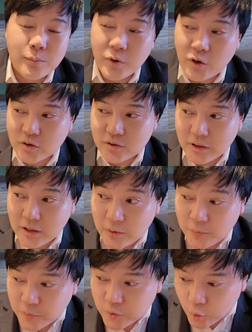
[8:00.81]
Because
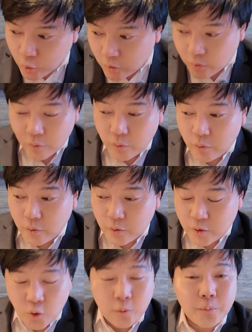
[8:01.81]
if your
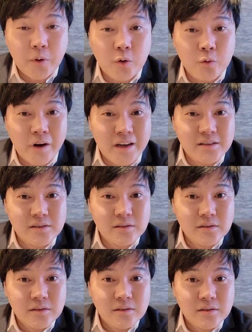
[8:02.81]
progress